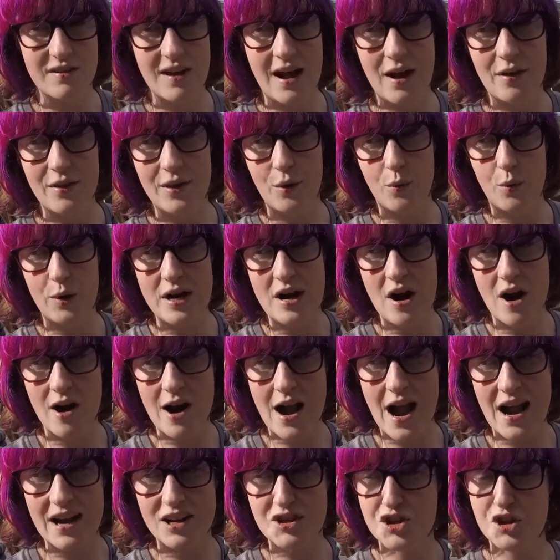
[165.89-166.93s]
now that we are
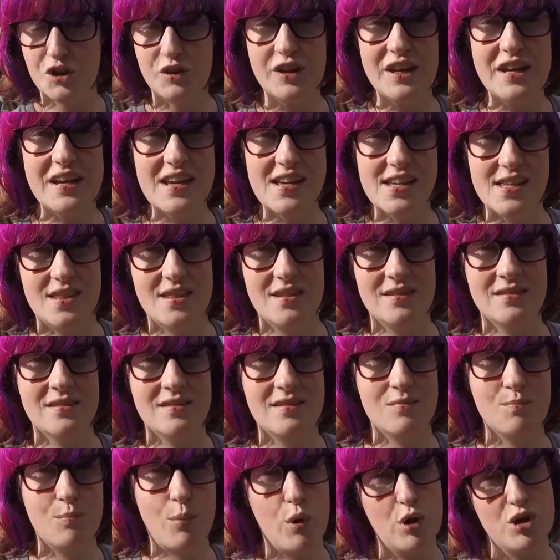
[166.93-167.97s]
actually in
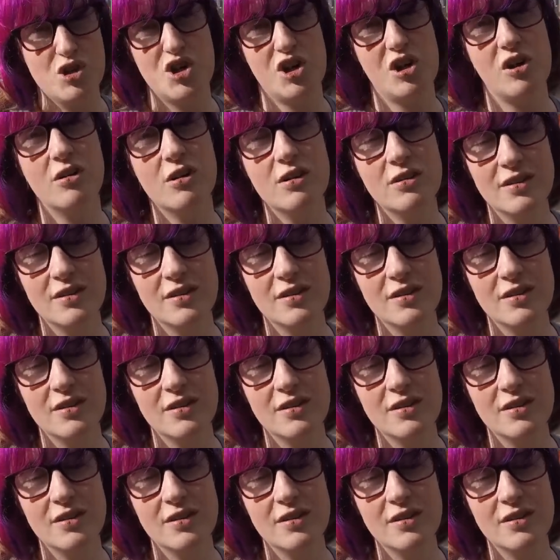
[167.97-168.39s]
Portugal.